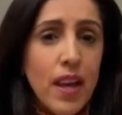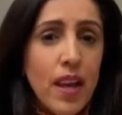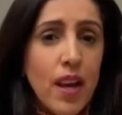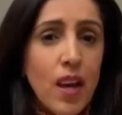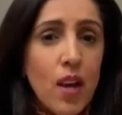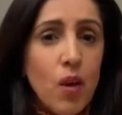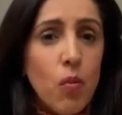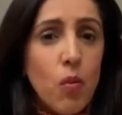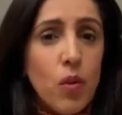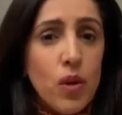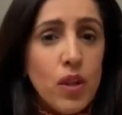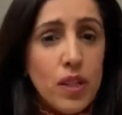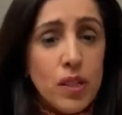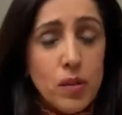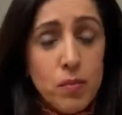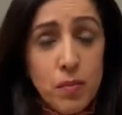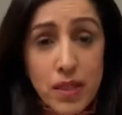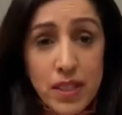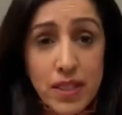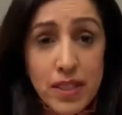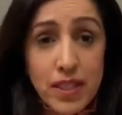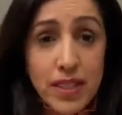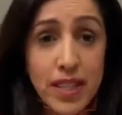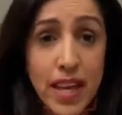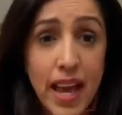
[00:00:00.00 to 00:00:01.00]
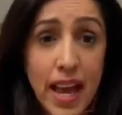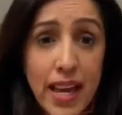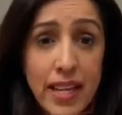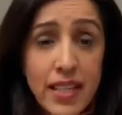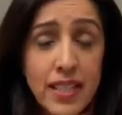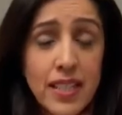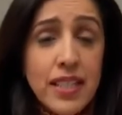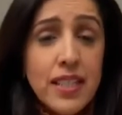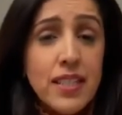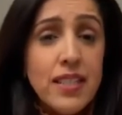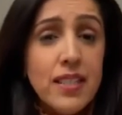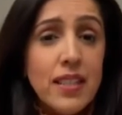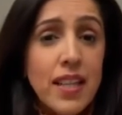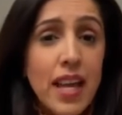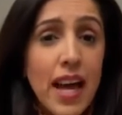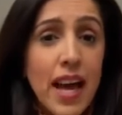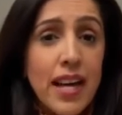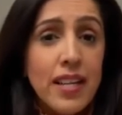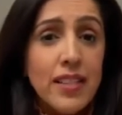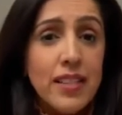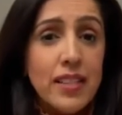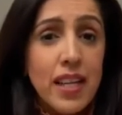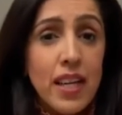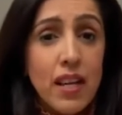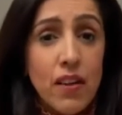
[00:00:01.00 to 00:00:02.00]
What it's been said is
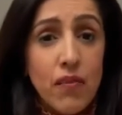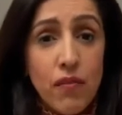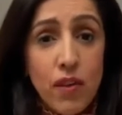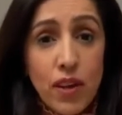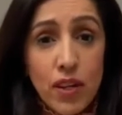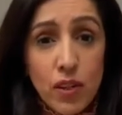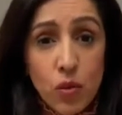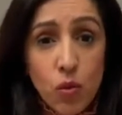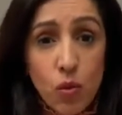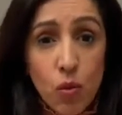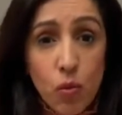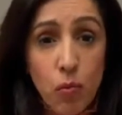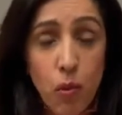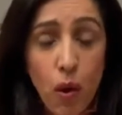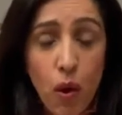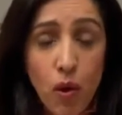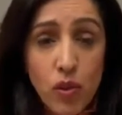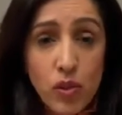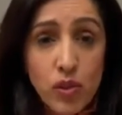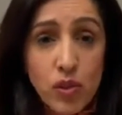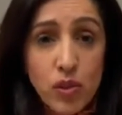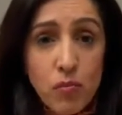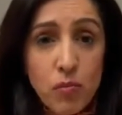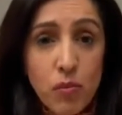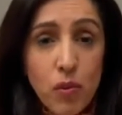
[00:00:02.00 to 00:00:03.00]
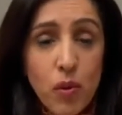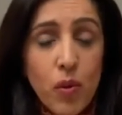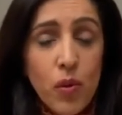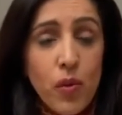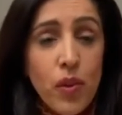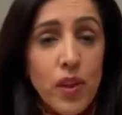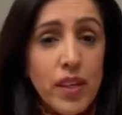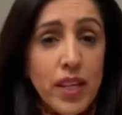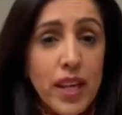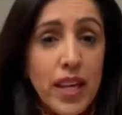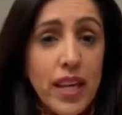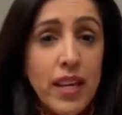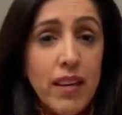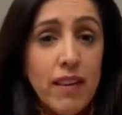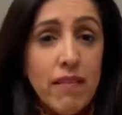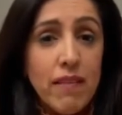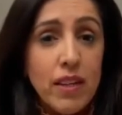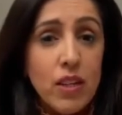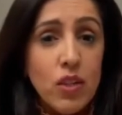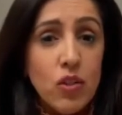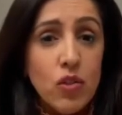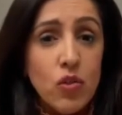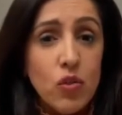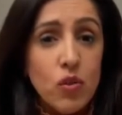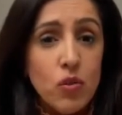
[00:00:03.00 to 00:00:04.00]
that, if at all possible, that
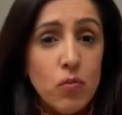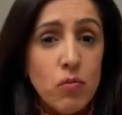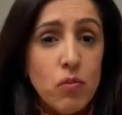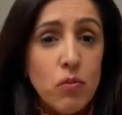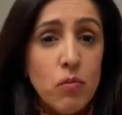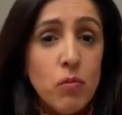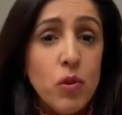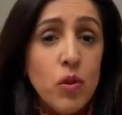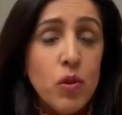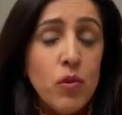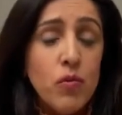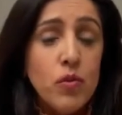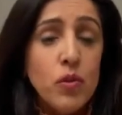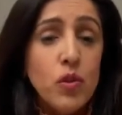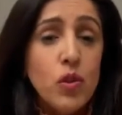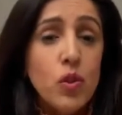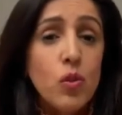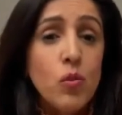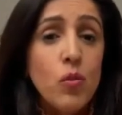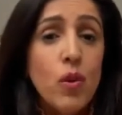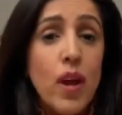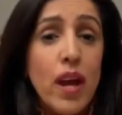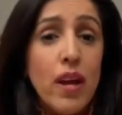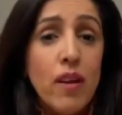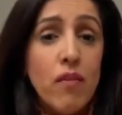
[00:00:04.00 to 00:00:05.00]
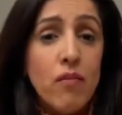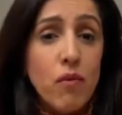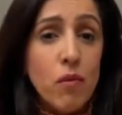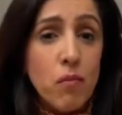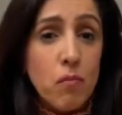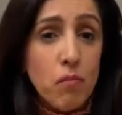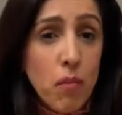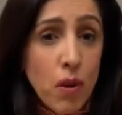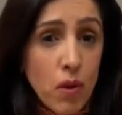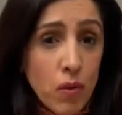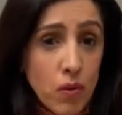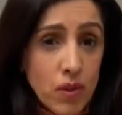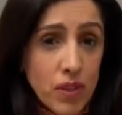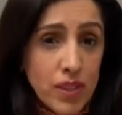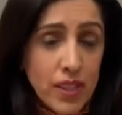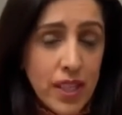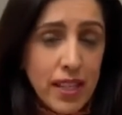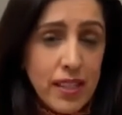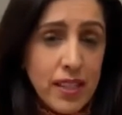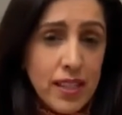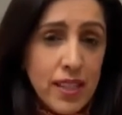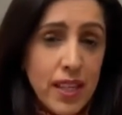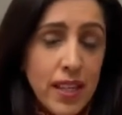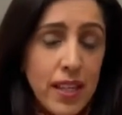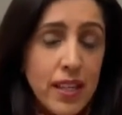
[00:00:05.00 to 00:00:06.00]
hearings should be moved to a remote
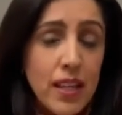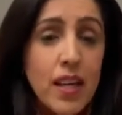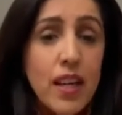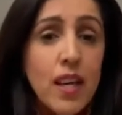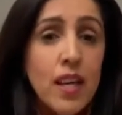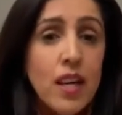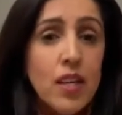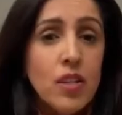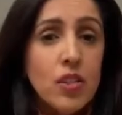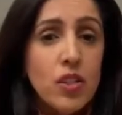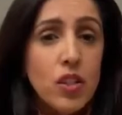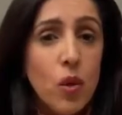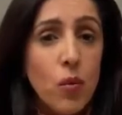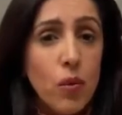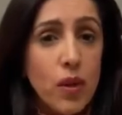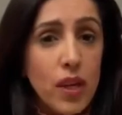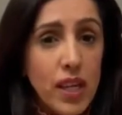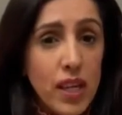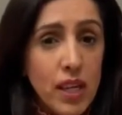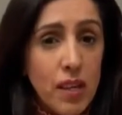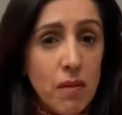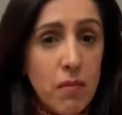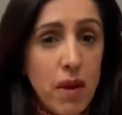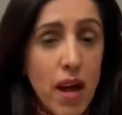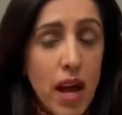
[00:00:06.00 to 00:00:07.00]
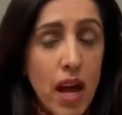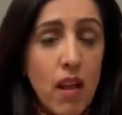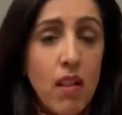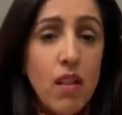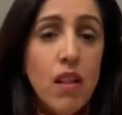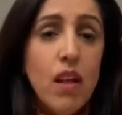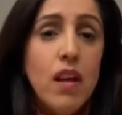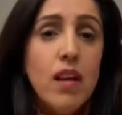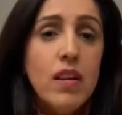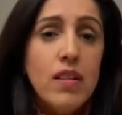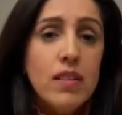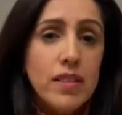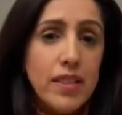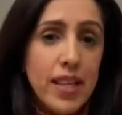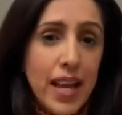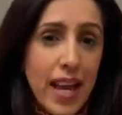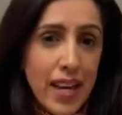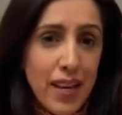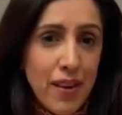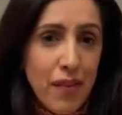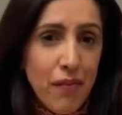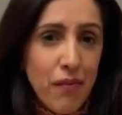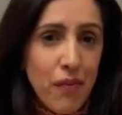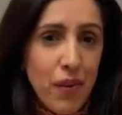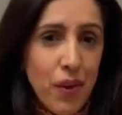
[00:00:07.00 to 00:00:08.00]
setting, so email,
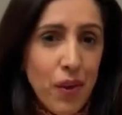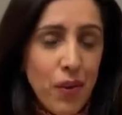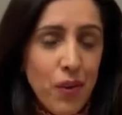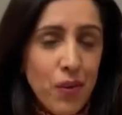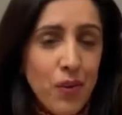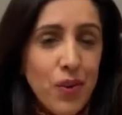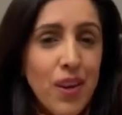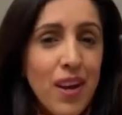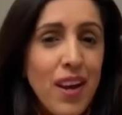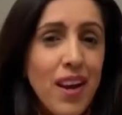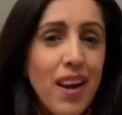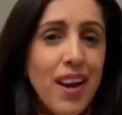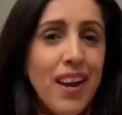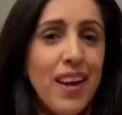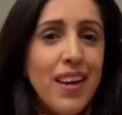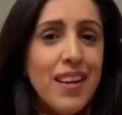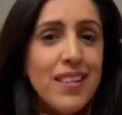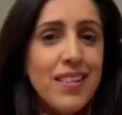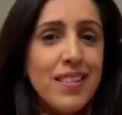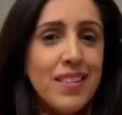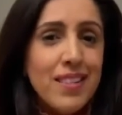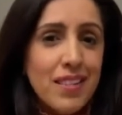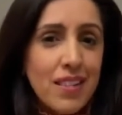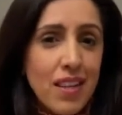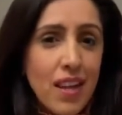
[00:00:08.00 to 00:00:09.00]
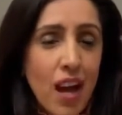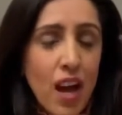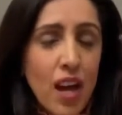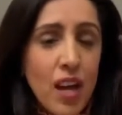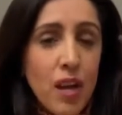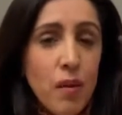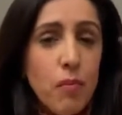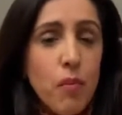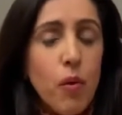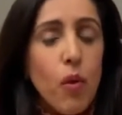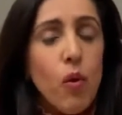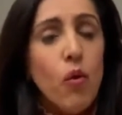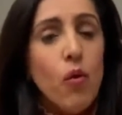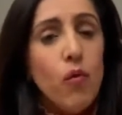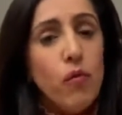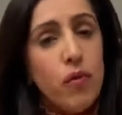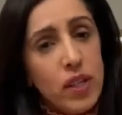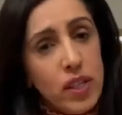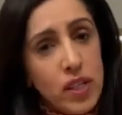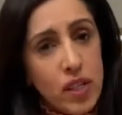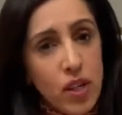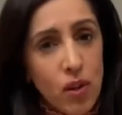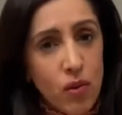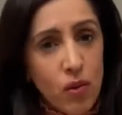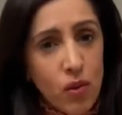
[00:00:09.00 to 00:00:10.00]
telephone, Skype or
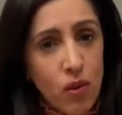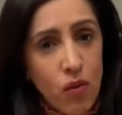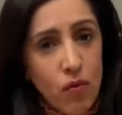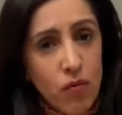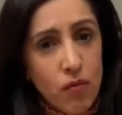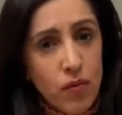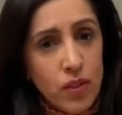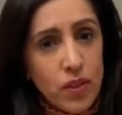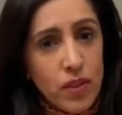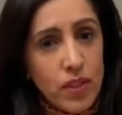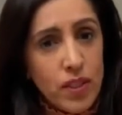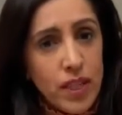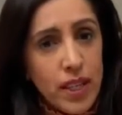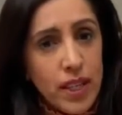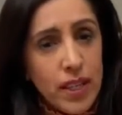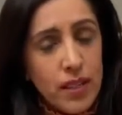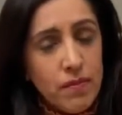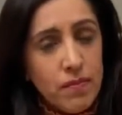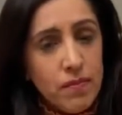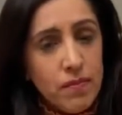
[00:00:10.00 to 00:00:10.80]
video conferencing.